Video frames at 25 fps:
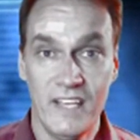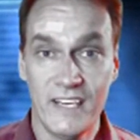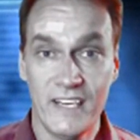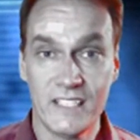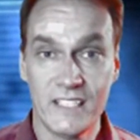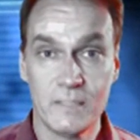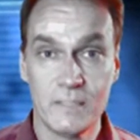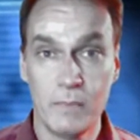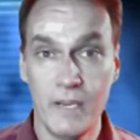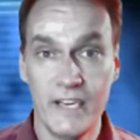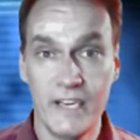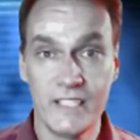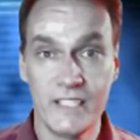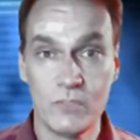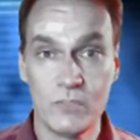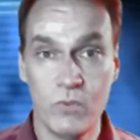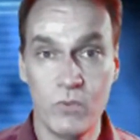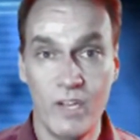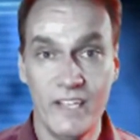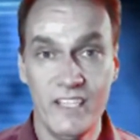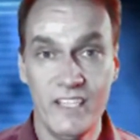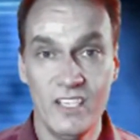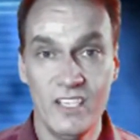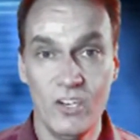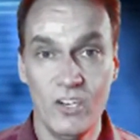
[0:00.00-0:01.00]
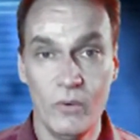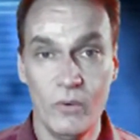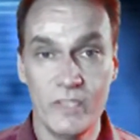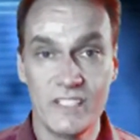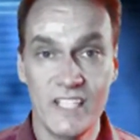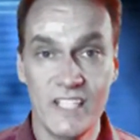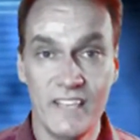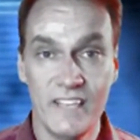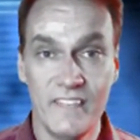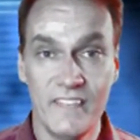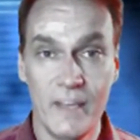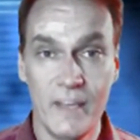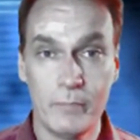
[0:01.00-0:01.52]
that explains why he
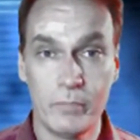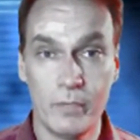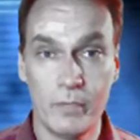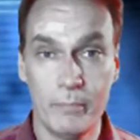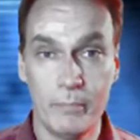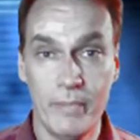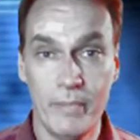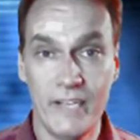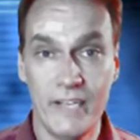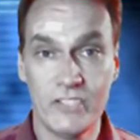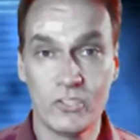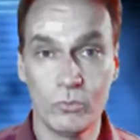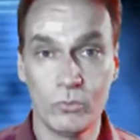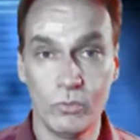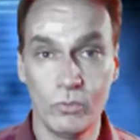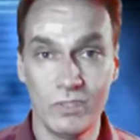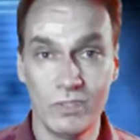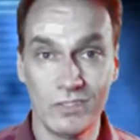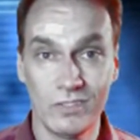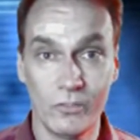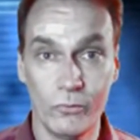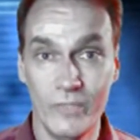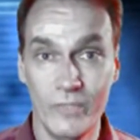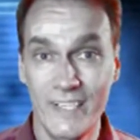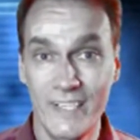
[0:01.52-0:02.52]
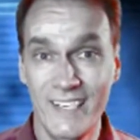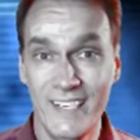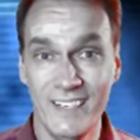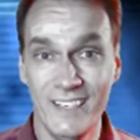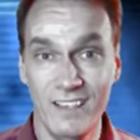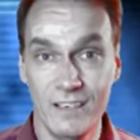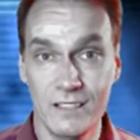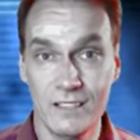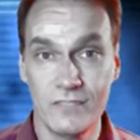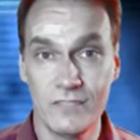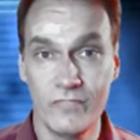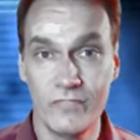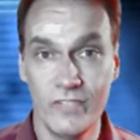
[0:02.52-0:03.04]
always had that perpetual
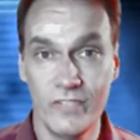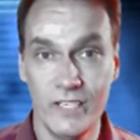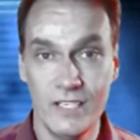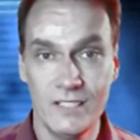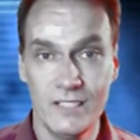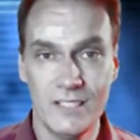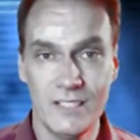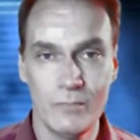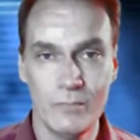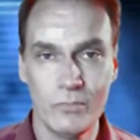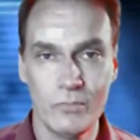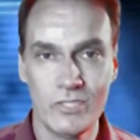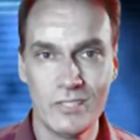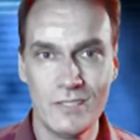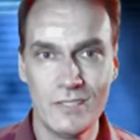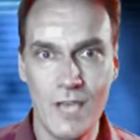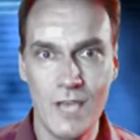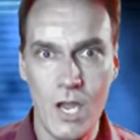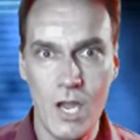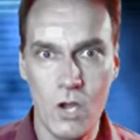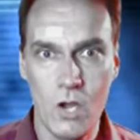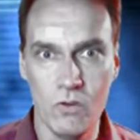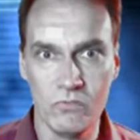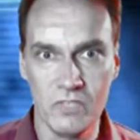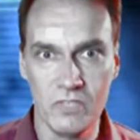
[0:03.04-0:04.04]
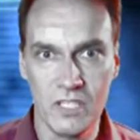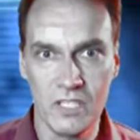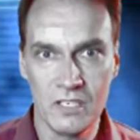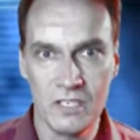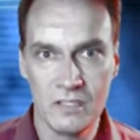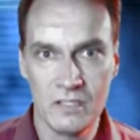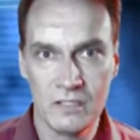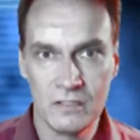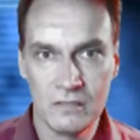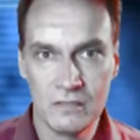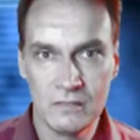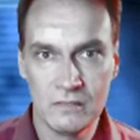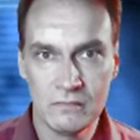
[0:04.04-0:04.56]
grin on his face. He was stoned.
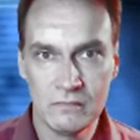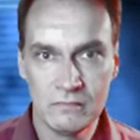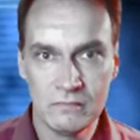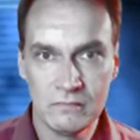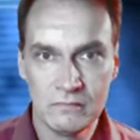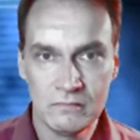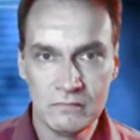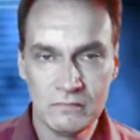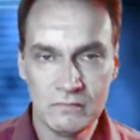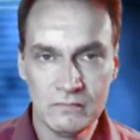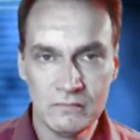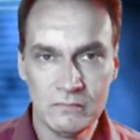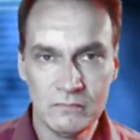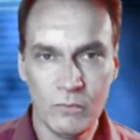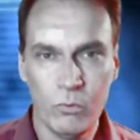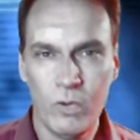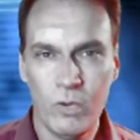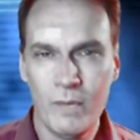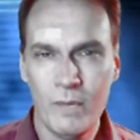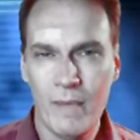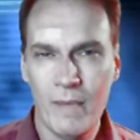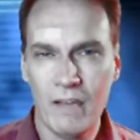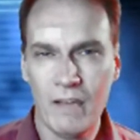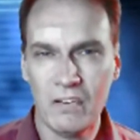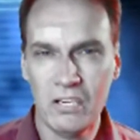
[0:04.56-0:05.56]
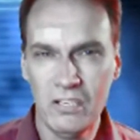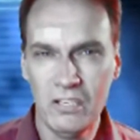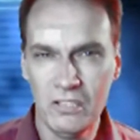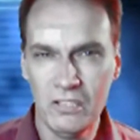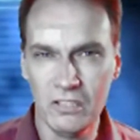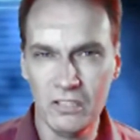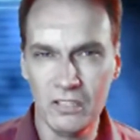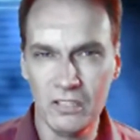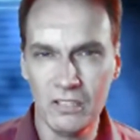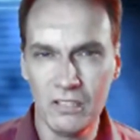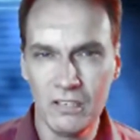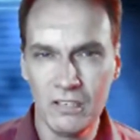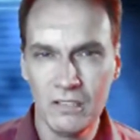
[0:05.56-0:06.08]
But what about
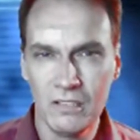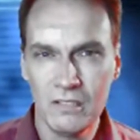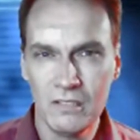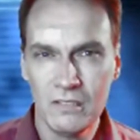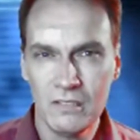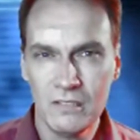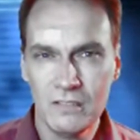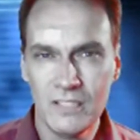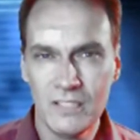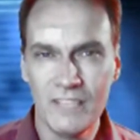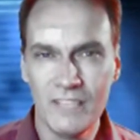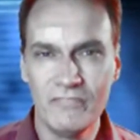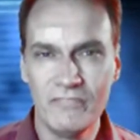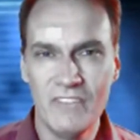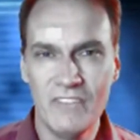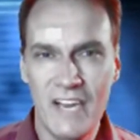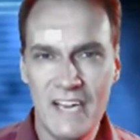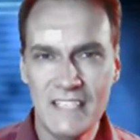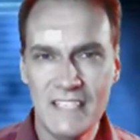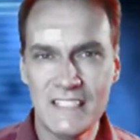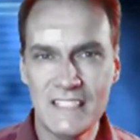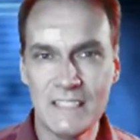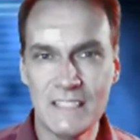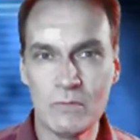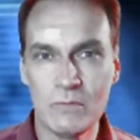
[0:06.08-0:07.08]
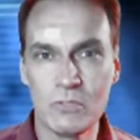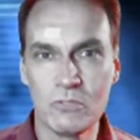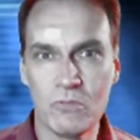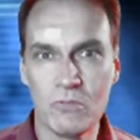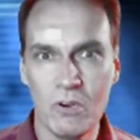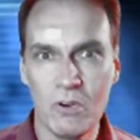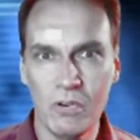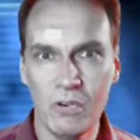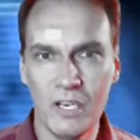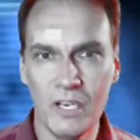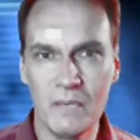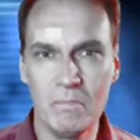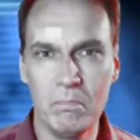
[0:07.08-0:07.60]
her? If Nancy was
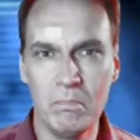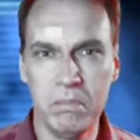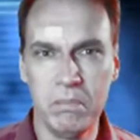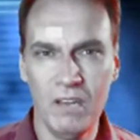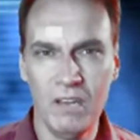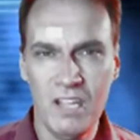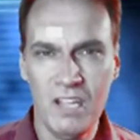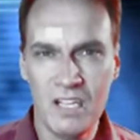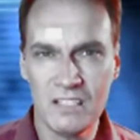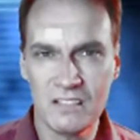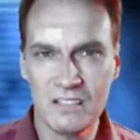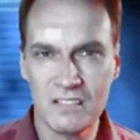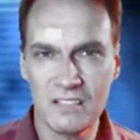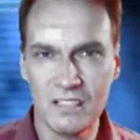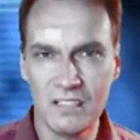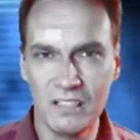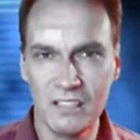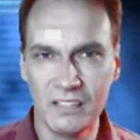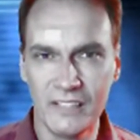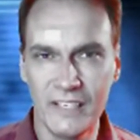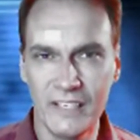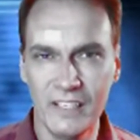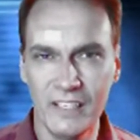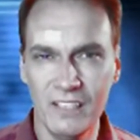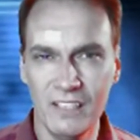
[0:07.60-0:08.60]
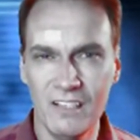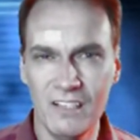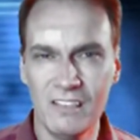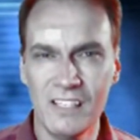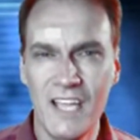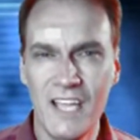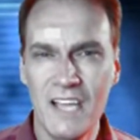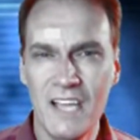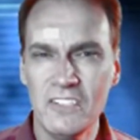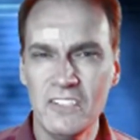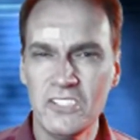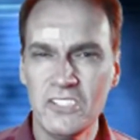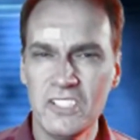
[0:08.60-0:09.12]
rolling blunts all day
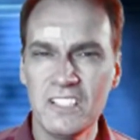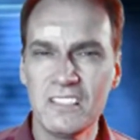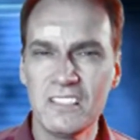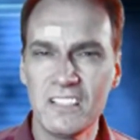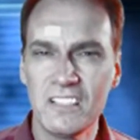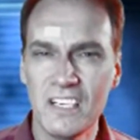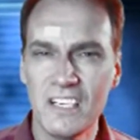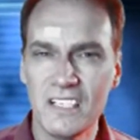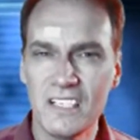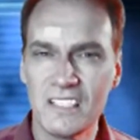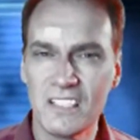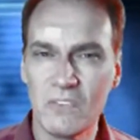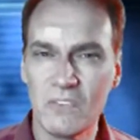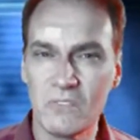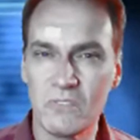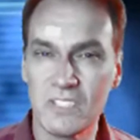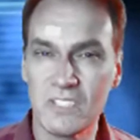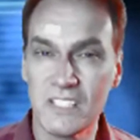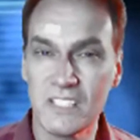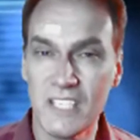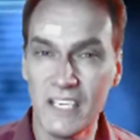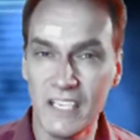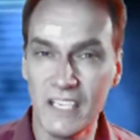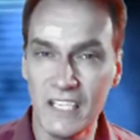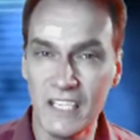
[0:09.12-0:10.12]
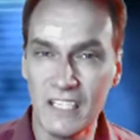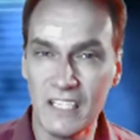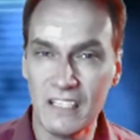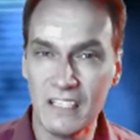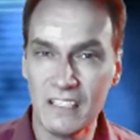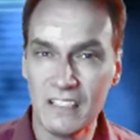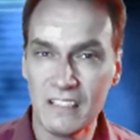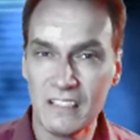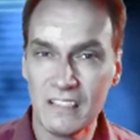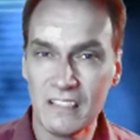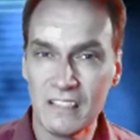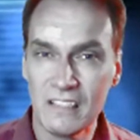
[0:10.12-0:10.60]
long, how'd she stay so skinny?